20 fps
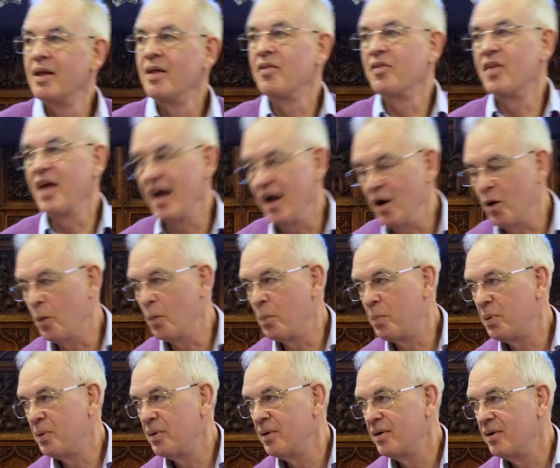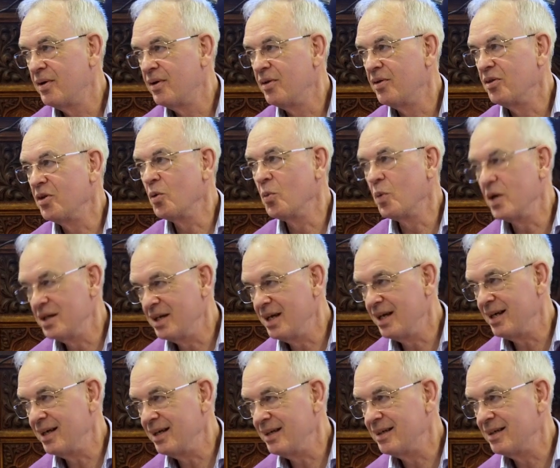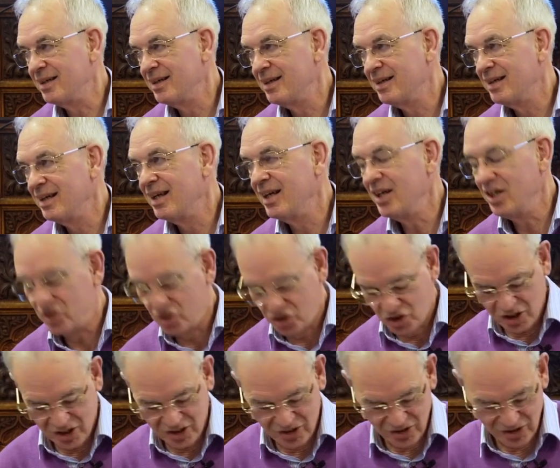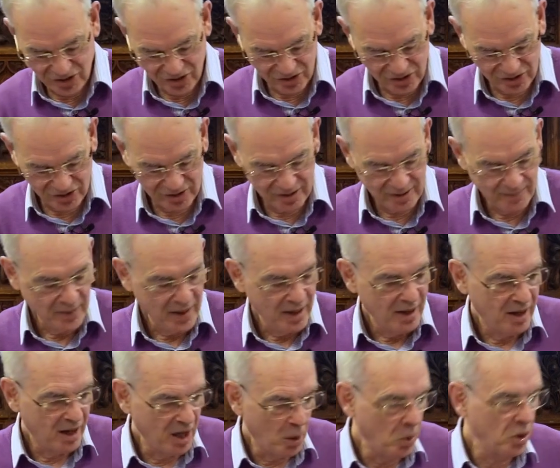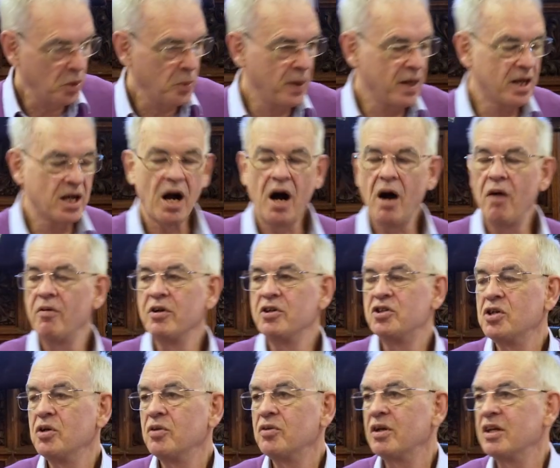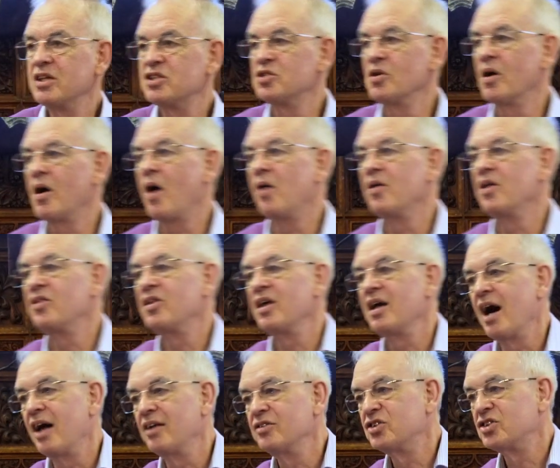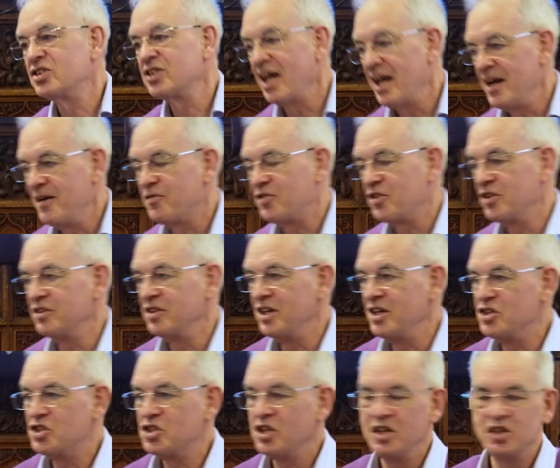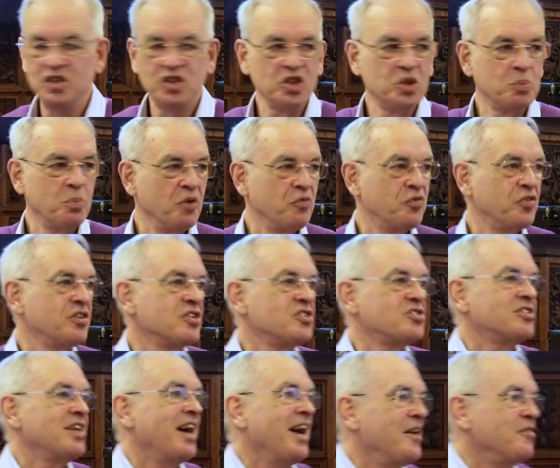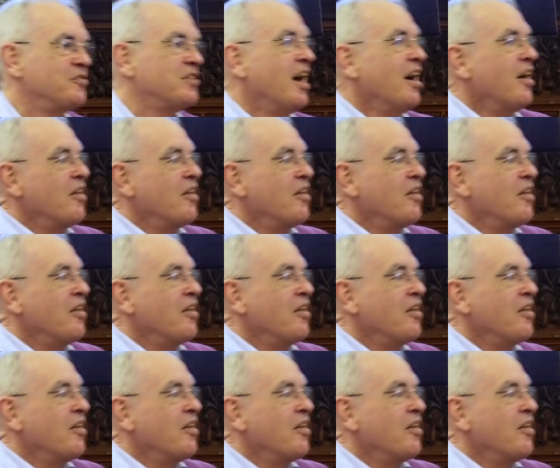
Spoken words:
The help that we need is Jesus. And I want to encourage you that it's not only the unsaved that need Jesus, but for the saved,